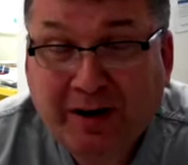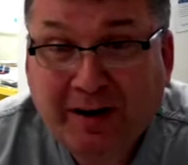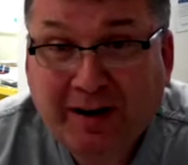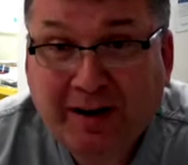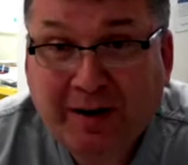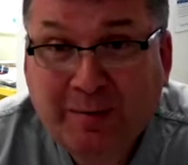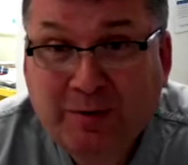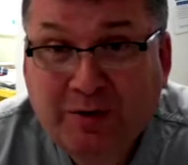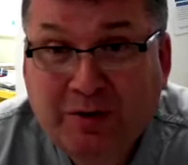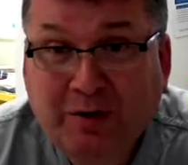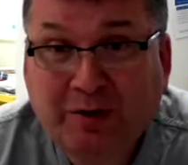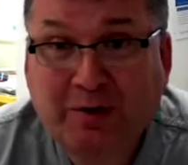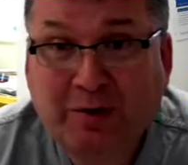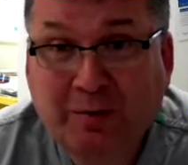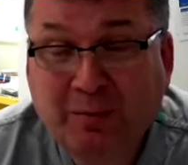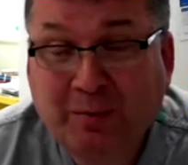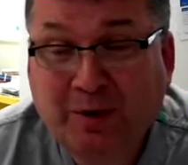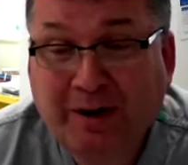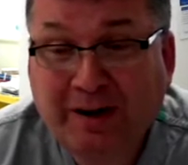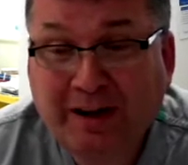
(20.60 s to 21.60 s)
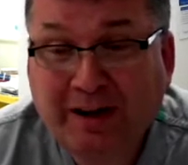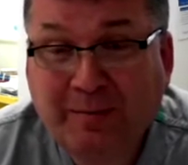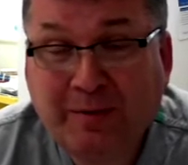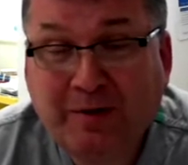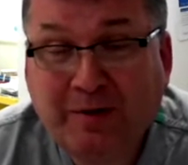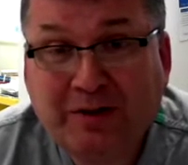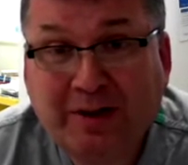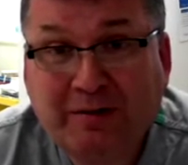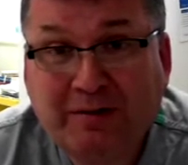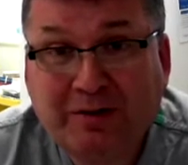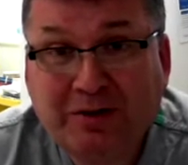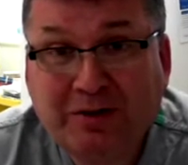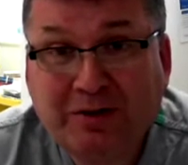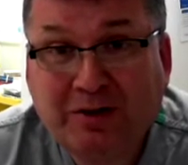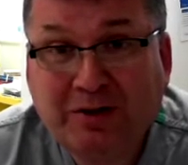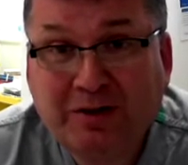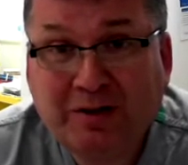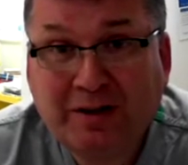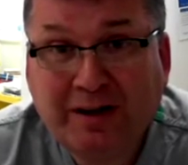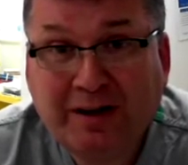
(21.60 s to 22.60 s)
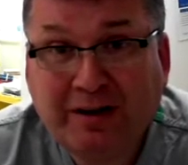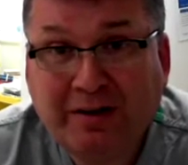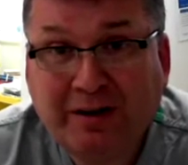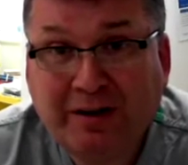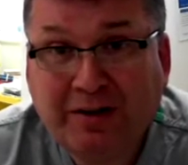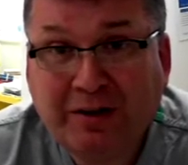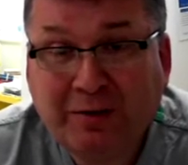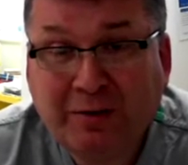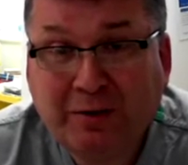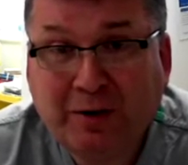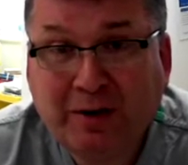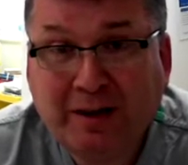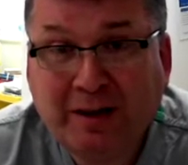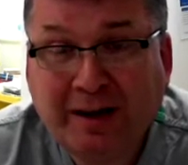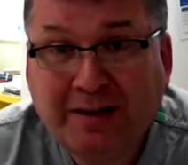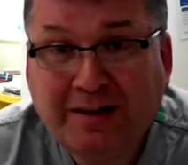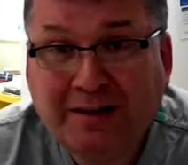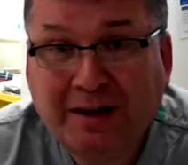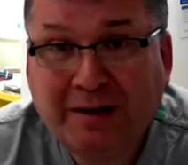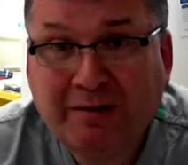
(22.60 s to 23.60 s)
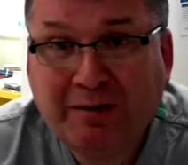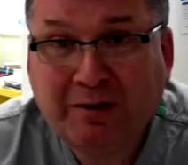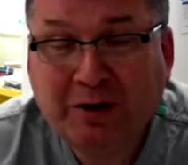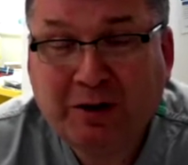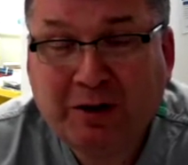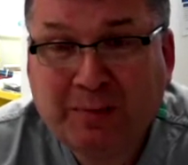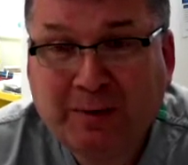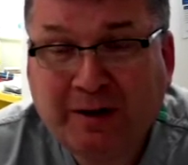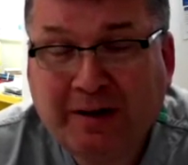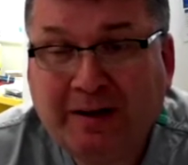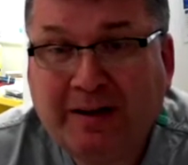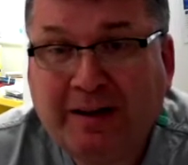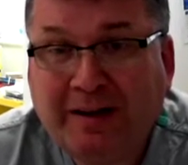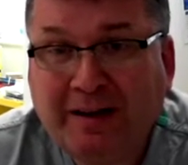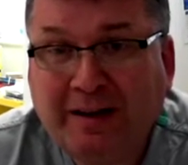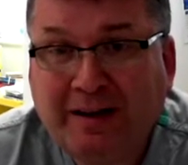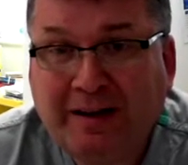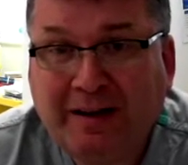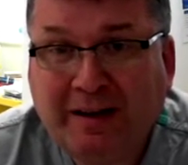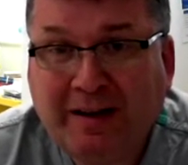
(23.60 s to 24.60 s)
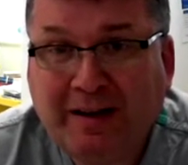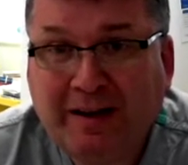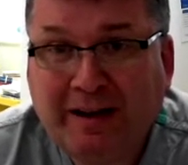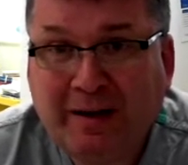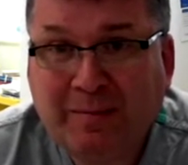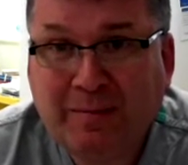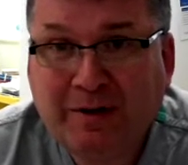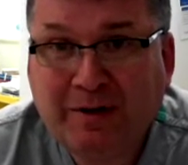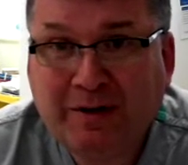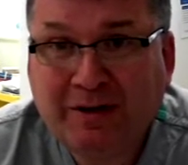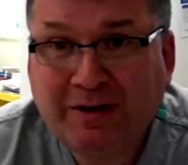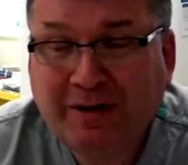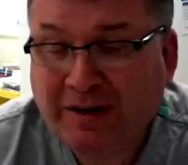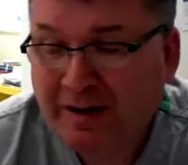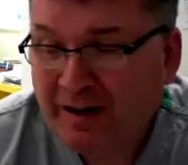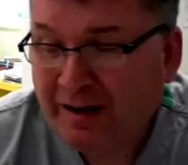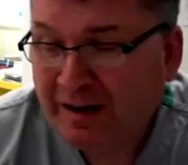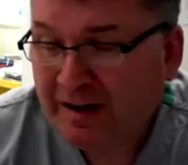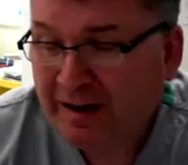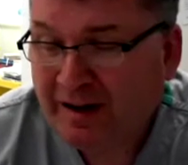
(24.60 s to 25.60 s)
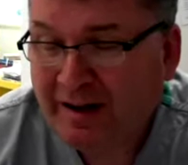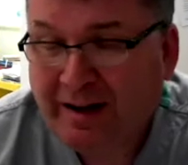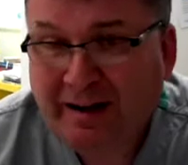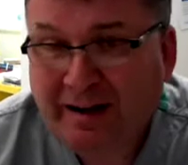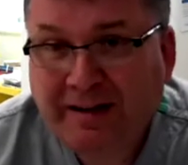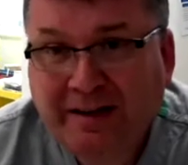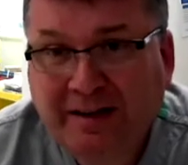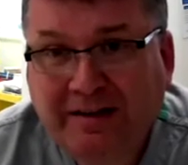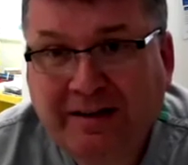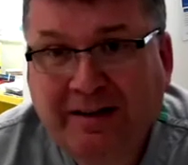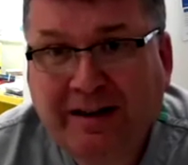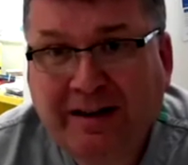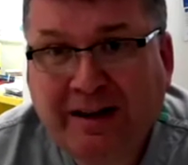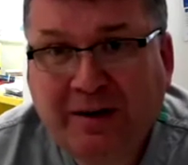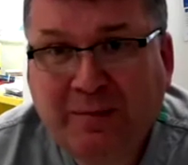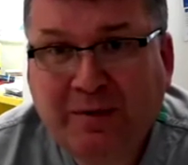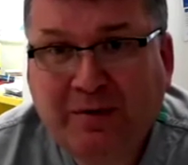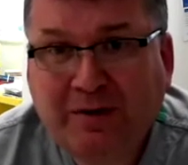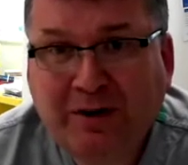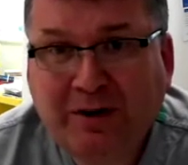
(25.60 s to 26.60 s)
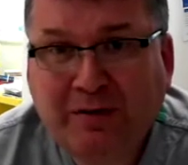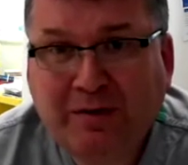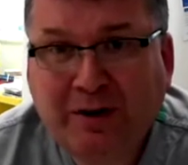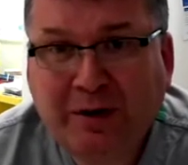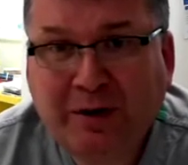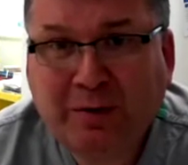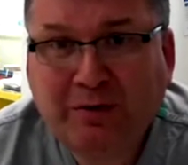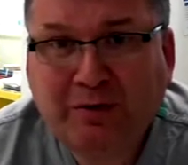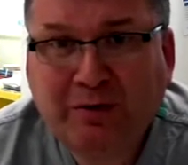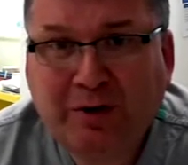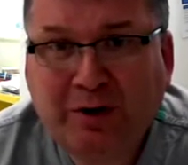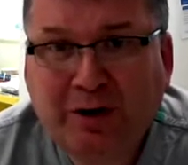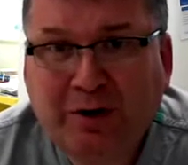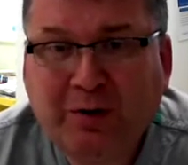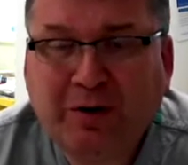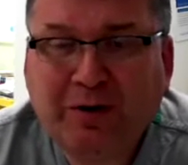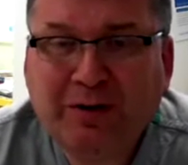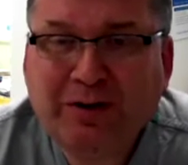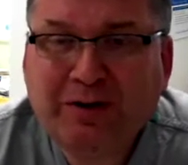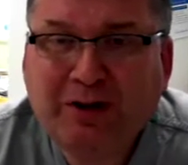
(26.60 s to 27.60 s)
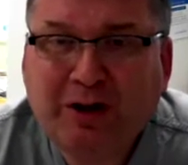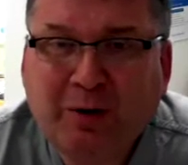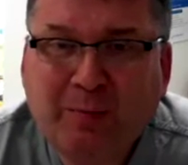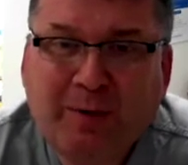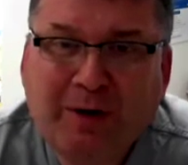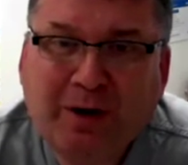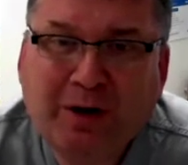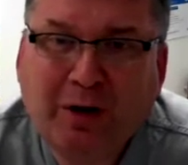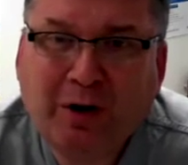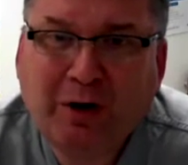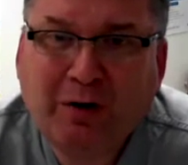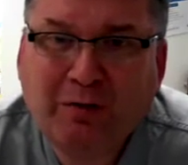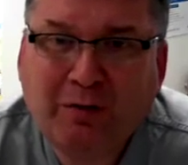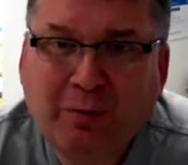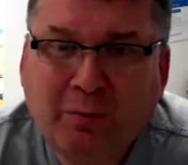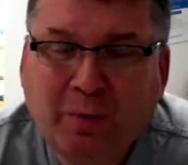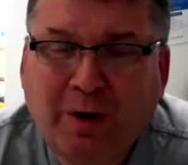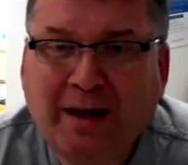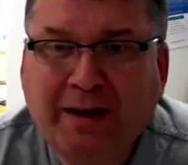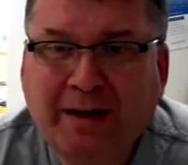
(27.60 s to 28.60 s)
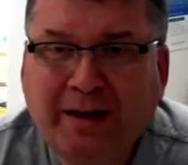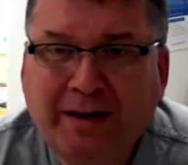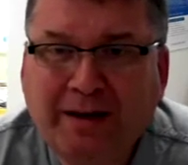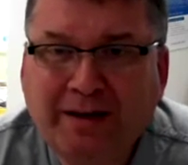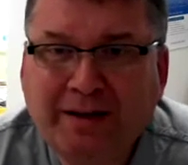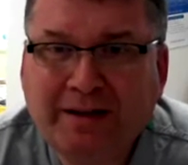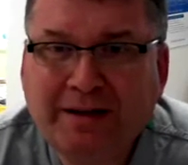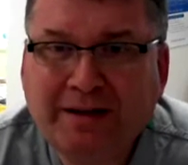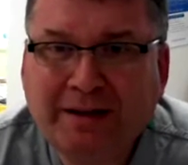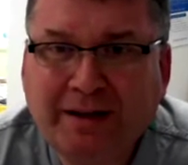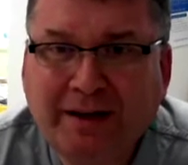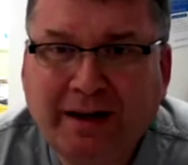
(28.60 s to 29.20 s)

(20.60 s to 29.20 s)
I'm Jonathan White. I'm a general surgeon here at the Royal Alexandra Hospital in Edmonton. And today we've got a video for you on the topic of wellness,